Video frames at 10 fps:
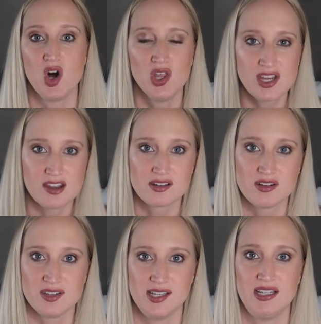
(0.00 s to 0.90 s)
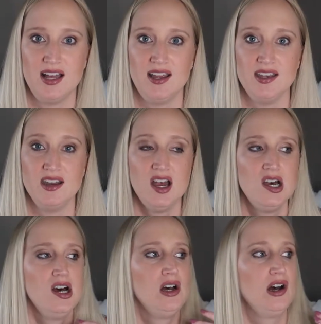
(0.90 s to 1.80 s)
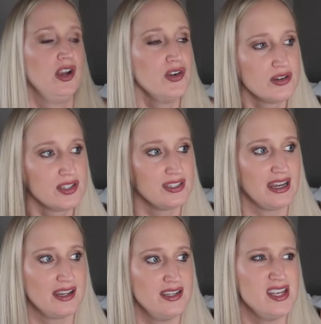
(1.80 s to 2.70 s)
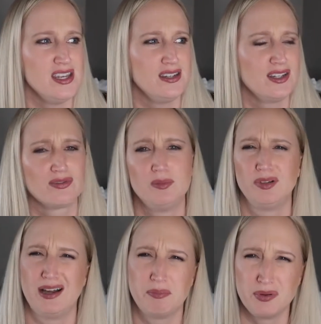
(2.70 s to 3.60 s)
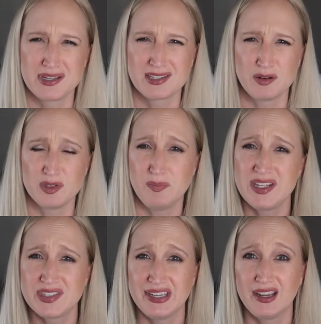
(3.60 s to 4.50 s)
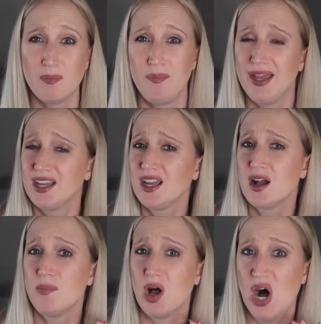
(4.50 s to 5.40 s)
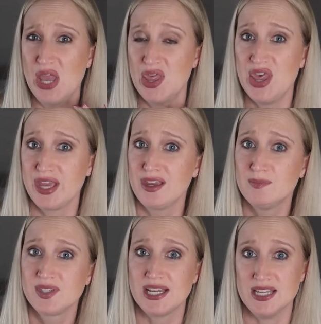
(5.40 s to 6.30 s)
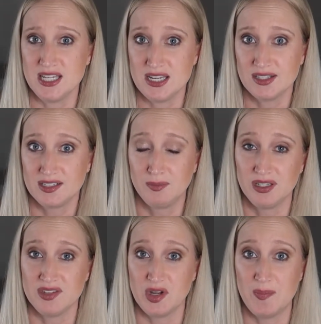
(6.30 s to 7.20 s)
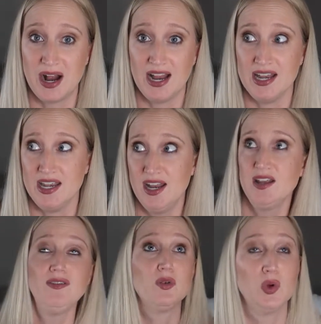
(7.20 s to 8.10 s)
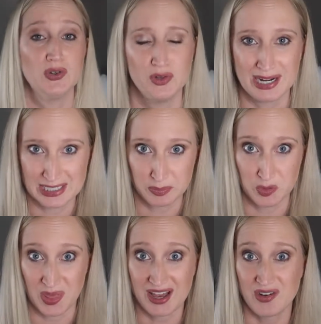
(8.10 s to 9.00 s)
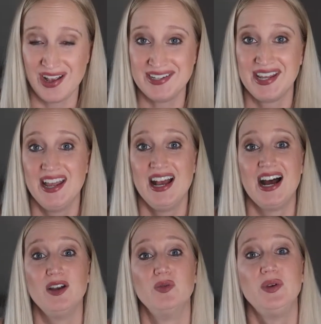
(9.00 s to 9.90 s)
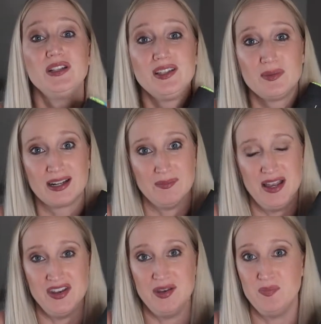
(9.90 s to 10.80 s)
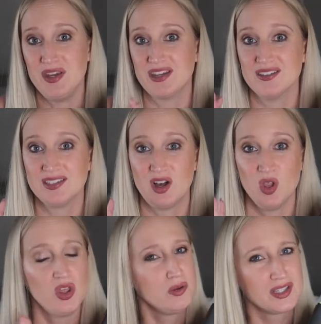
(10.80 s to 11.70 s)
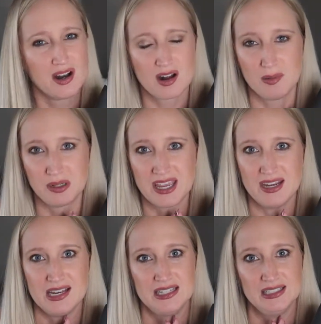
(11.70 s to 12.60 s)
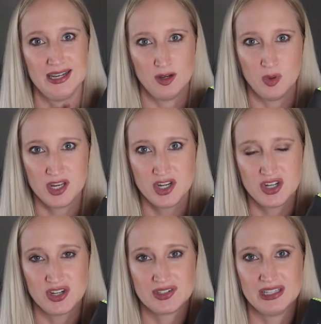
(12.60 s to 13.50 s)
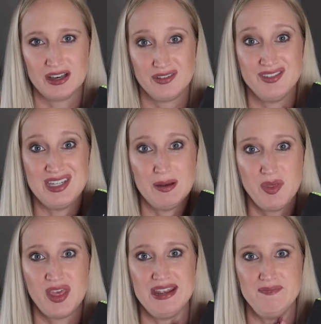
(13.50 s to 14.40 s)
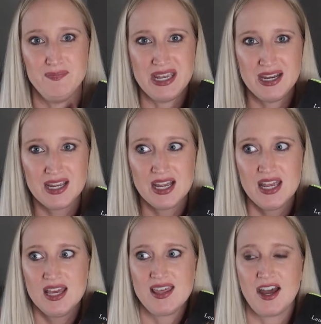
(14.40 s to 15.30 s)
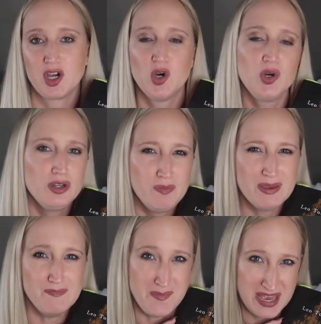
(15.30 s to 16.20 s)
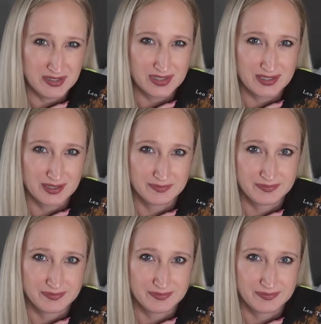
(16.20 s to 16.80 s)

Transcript: all the characters in line, understanding different plot points that I was missing, picking up on themes and symbolism I never would have grasped without it. I really recommend it because although it's not complicated language, there's a lot of depth and meaning that could be missed.